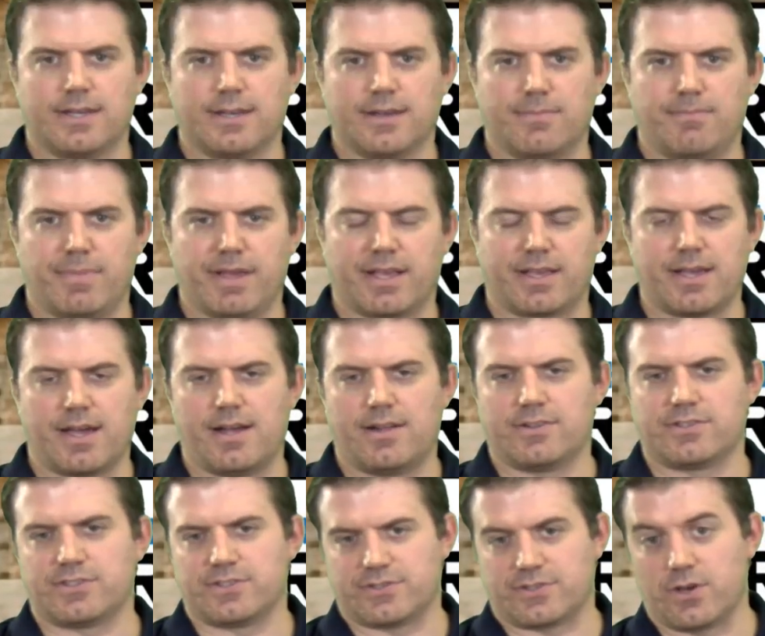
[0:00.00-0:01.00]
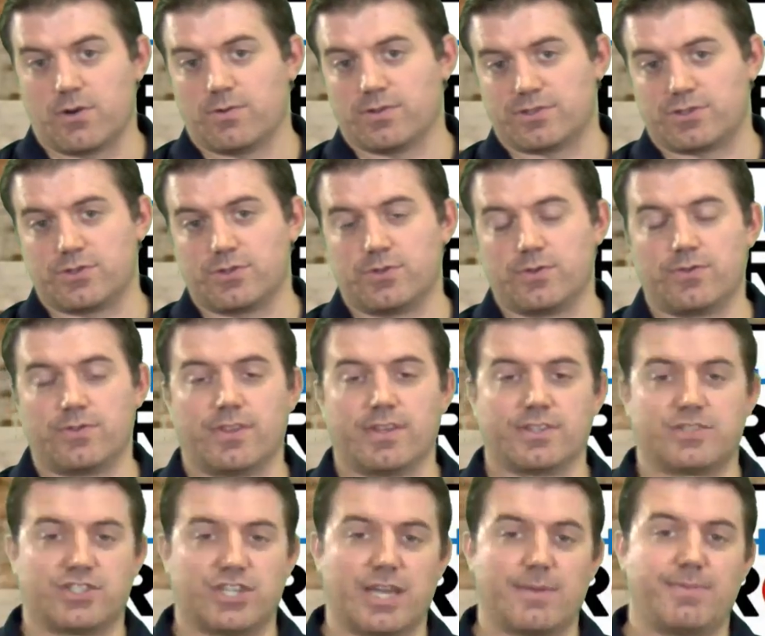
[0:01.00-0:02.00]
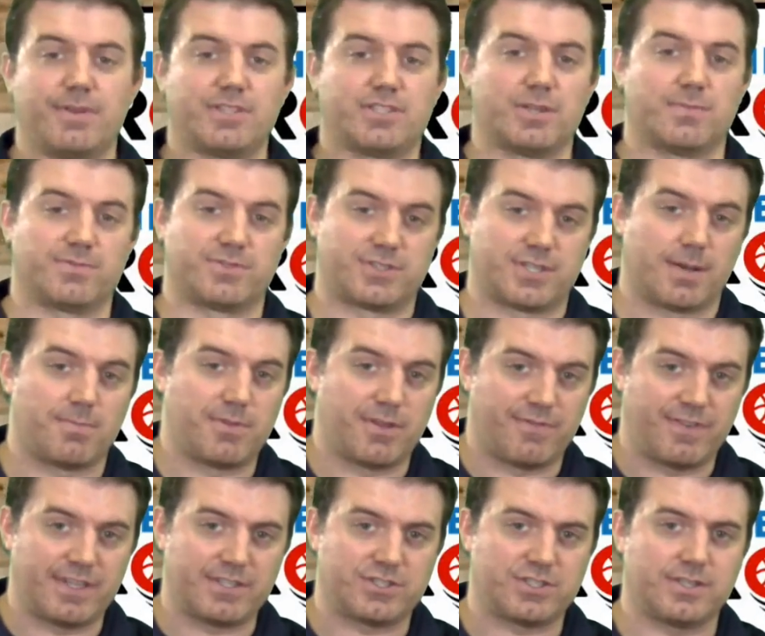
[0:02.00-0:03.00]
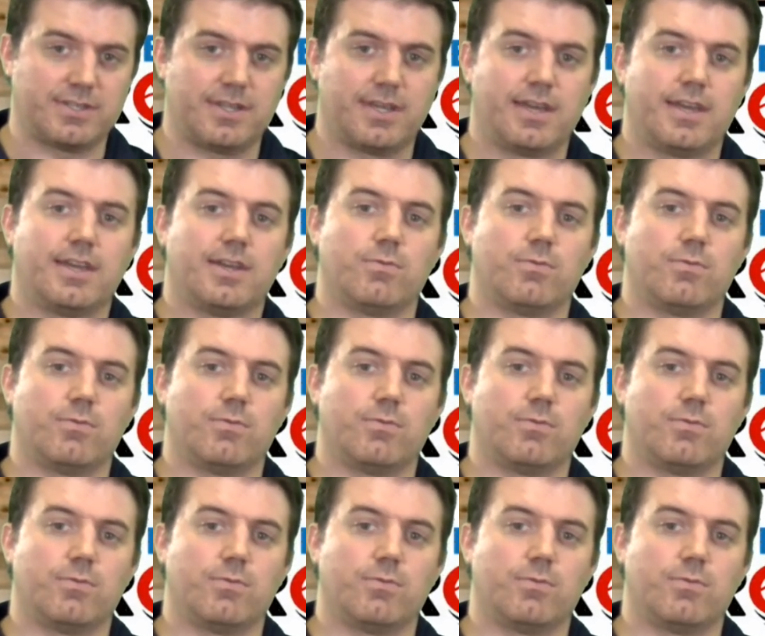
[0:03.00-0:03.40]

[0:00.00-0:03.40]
big colleges, going to the championship subdivision,